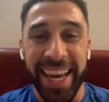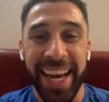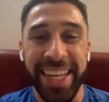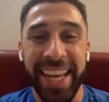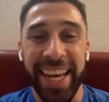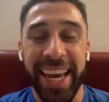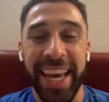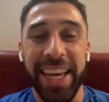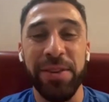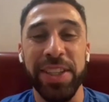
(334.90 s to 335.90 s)
And
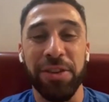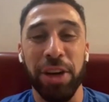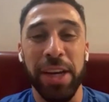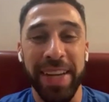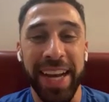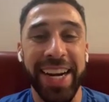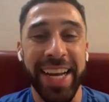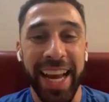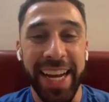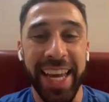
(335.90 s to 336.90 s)
he was screaming
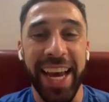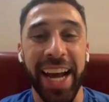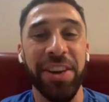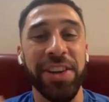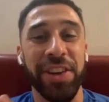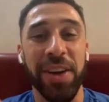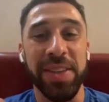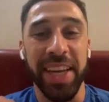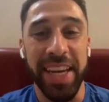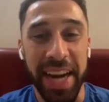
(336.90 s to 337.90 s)
Ghana, Ghana, and I thought he
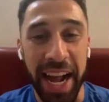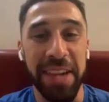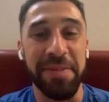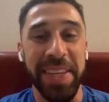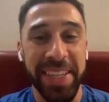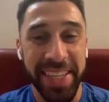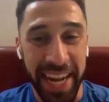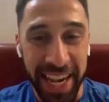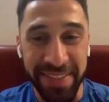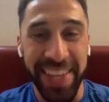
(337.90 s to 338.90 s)
was saying calm,
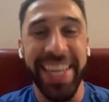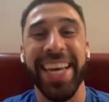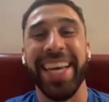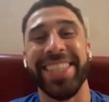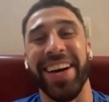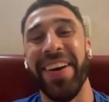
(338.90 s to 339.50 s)
calm. So